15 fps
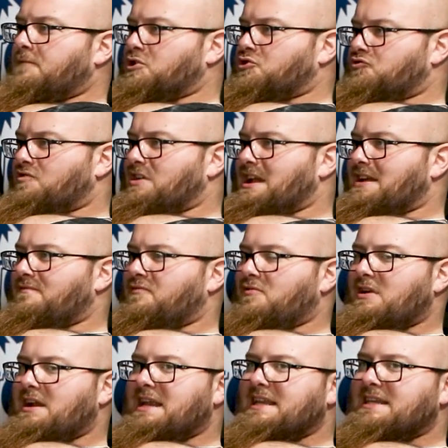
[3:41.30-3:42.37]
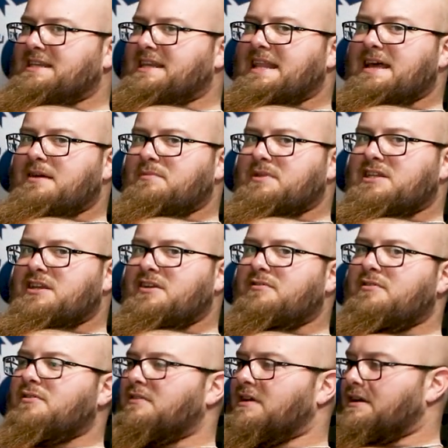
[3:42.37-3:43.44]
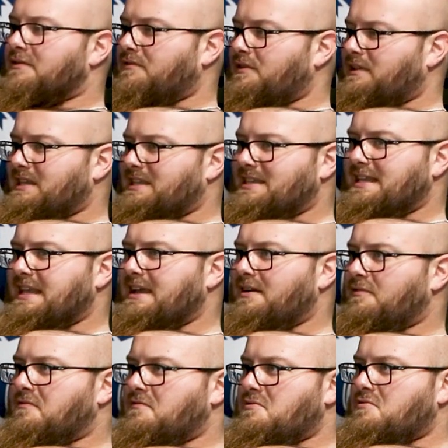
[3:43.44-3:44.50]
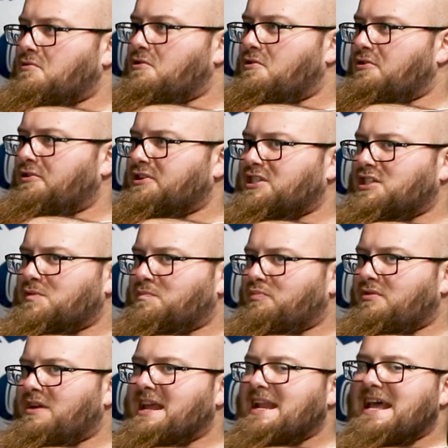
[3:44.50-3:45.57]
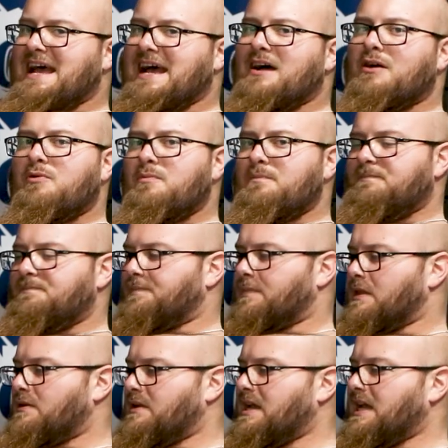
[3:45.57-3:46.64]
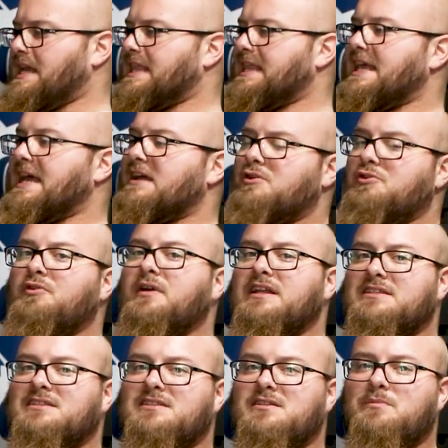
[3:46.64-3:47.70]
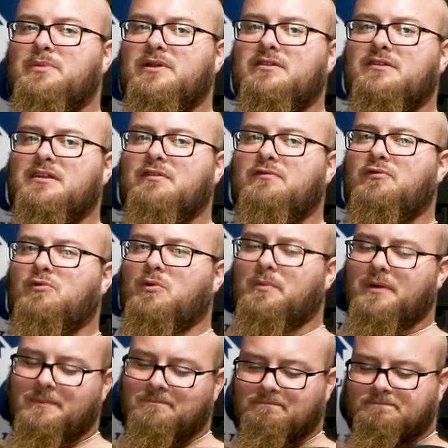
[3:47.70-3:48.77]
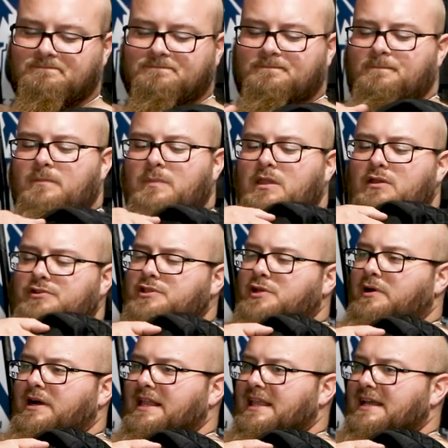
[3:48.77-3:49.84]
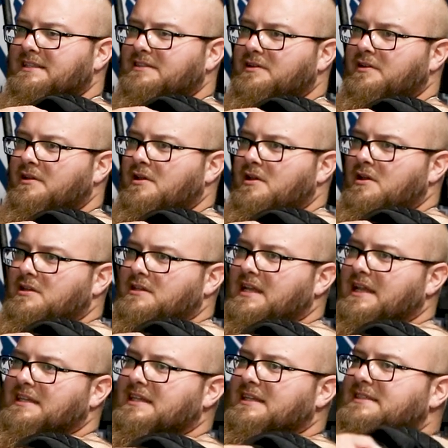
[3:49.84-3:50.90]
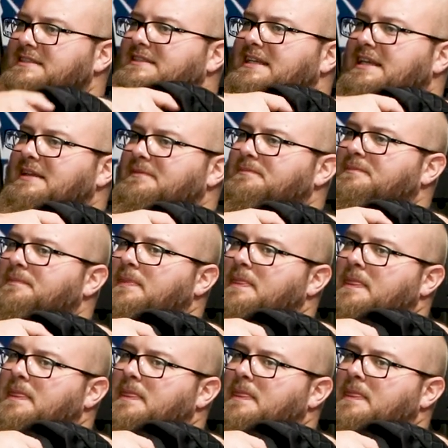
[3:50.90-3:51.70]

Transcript: drive right into that material. I really set a real hard spread out. Okay, that creates stability for me. So I like to take this seam